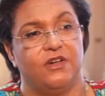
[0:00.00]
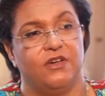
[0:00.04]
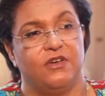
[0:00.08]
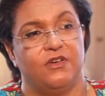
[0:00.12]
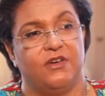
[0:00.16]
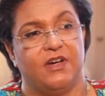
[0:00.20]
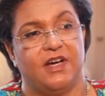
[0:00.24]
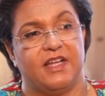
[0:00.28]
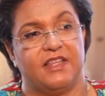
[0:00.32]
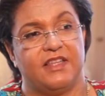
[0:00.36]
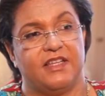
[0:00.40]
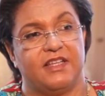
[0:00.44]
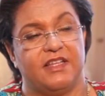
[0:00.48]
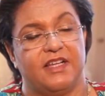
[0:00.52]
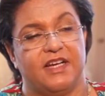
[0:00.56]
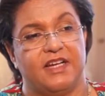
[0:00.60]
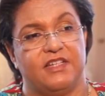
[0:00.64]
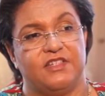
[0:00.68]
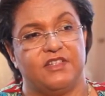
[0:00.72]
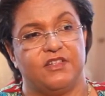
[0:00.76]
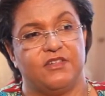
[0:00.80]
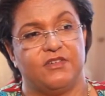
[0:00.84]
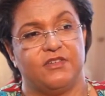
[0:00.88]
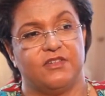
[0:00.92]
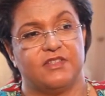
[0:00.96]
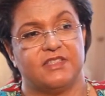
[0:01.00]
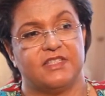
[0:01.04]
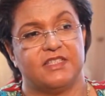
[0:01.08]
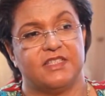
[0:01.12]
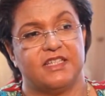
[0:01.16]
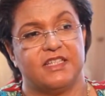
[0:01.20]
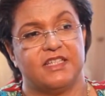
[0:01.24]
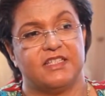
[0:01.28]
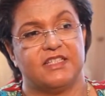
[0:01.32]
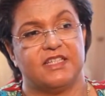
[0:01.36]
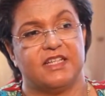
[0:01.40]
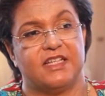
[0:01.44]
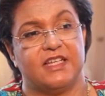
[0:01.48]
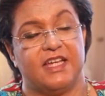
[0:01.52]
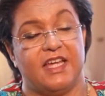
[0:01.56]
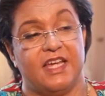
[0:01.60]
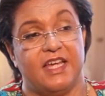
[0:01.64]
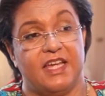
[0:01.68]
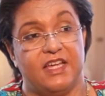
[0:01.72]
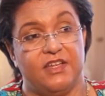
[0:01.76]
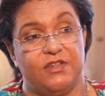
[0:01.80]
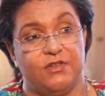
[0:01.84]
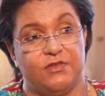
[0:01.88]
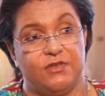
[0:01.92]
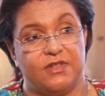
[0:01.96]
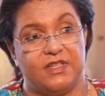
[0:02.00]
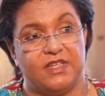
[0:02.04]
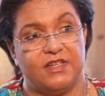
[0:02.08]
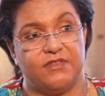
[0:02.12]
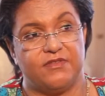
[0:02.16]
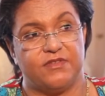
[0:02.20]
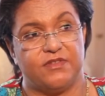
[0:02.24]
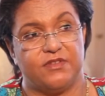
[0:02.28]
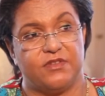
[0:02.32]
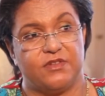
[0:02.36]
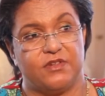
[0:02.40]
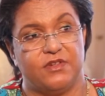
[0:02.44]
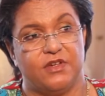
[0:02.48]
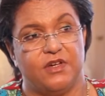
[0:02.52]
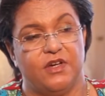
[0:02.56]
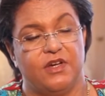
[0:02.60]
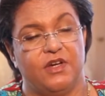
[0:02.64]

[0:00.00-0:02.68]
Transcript: or at the larger continental AU level,